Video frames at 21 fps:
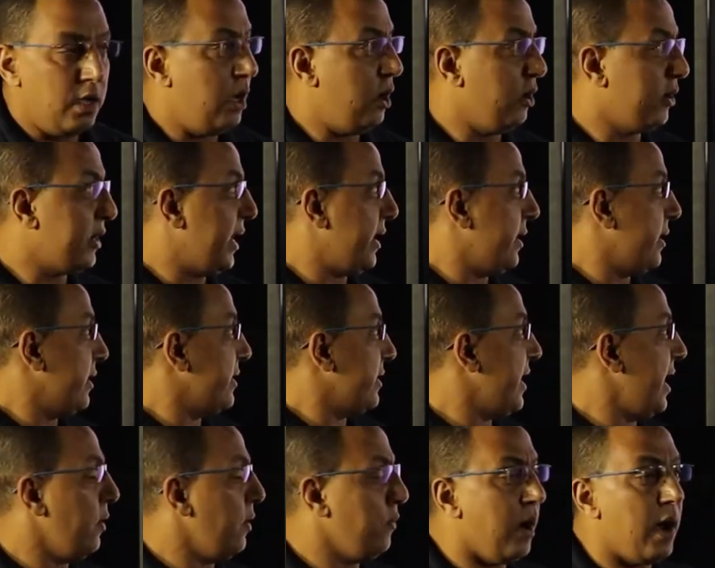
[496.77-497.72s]
Okay,
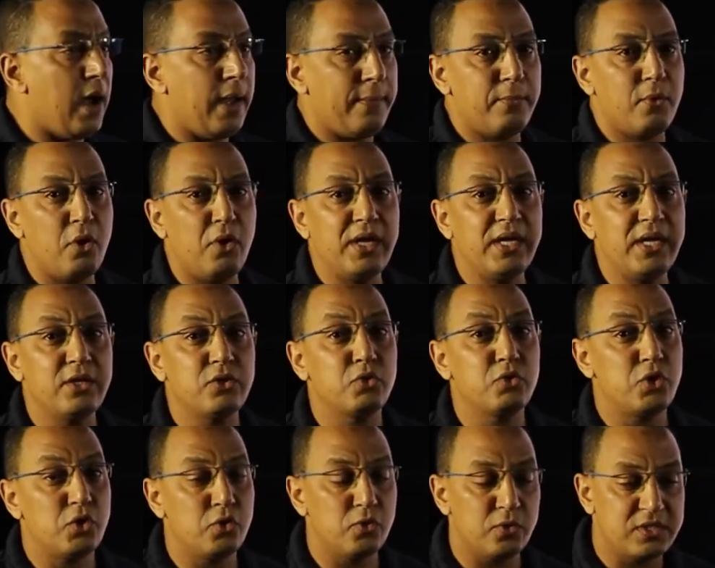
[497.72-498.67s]
now I'm going
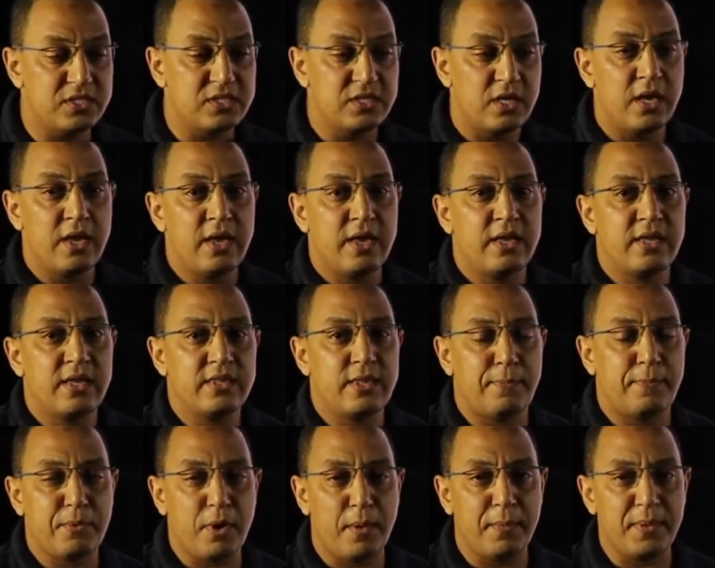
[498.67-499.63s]
to use
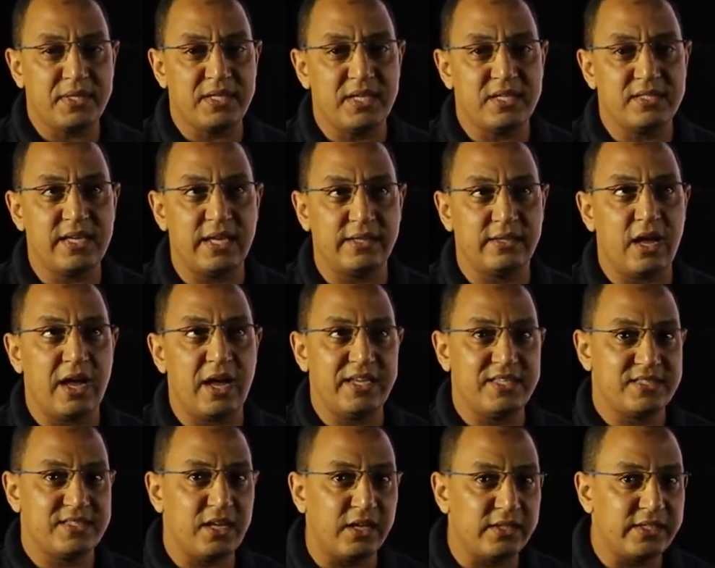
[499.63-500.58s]
the property that I
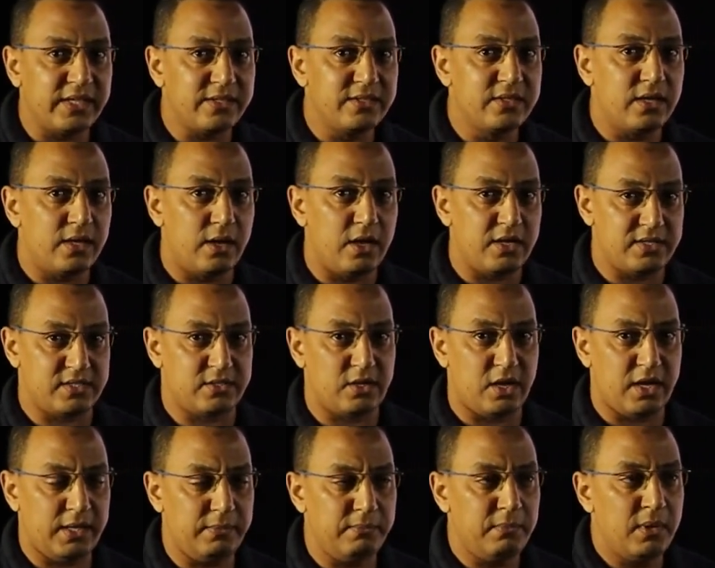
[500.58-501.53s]
studied last
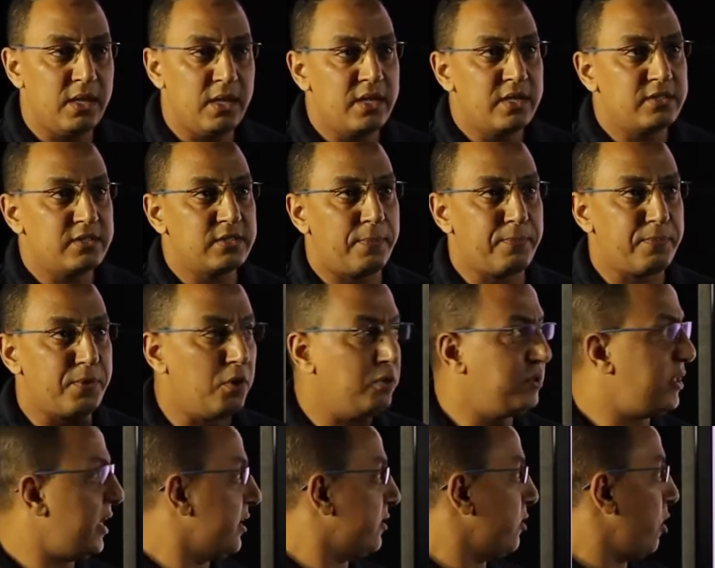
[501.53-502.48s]
time. The
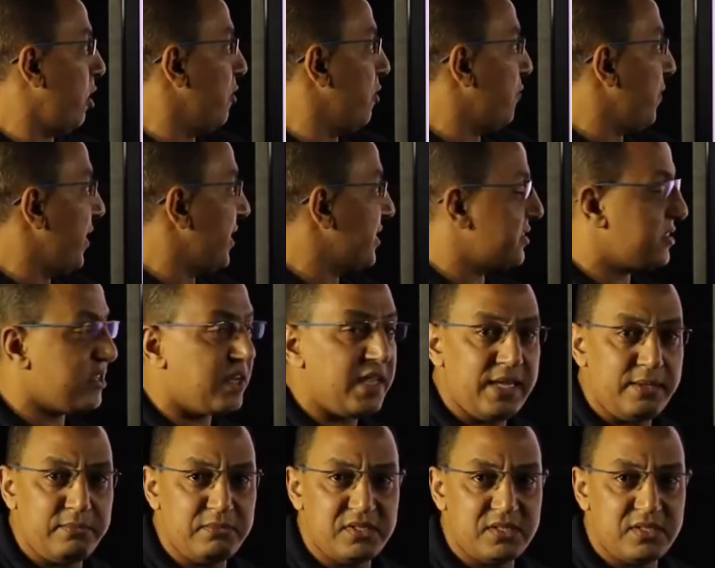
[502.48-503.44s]
product of
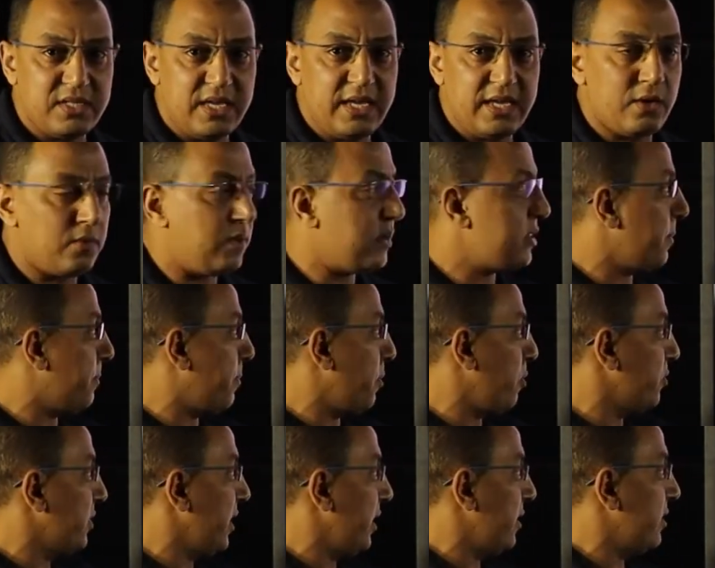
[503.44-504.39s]
extremes equal the
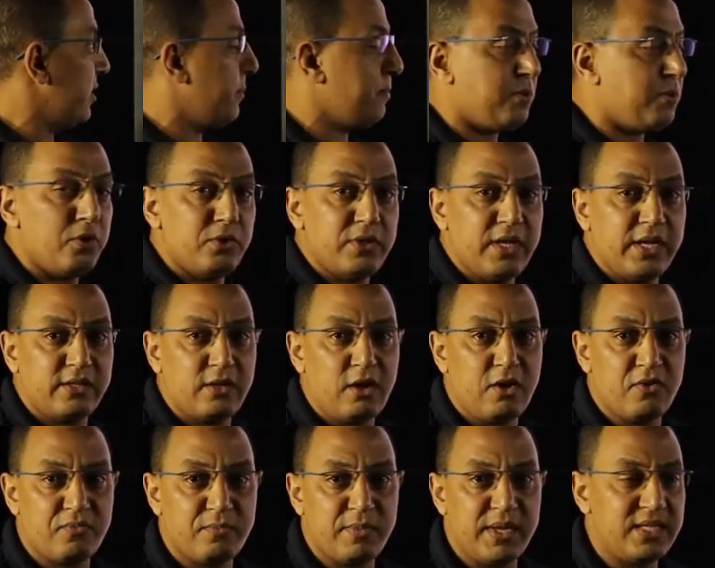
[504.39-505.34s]
product
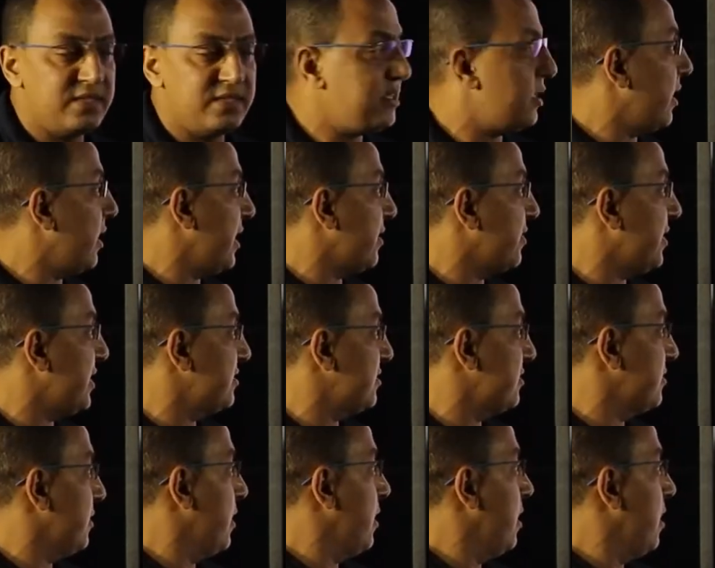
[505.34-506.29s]
of means, like
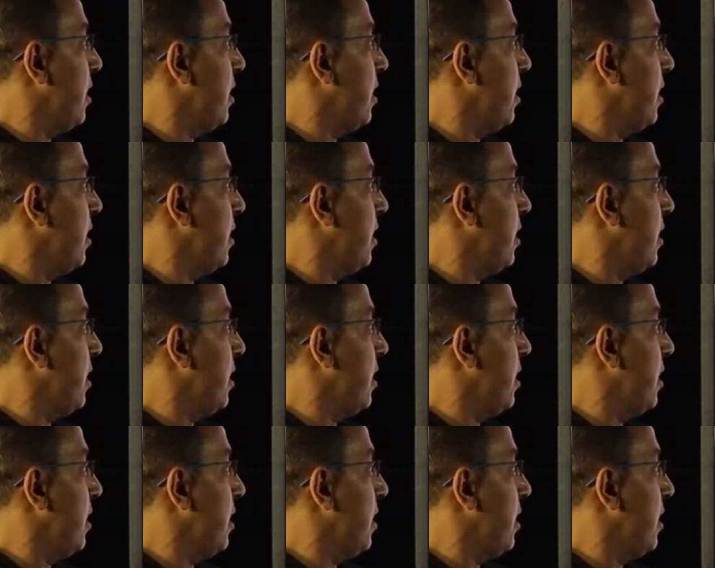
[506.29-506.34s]
this.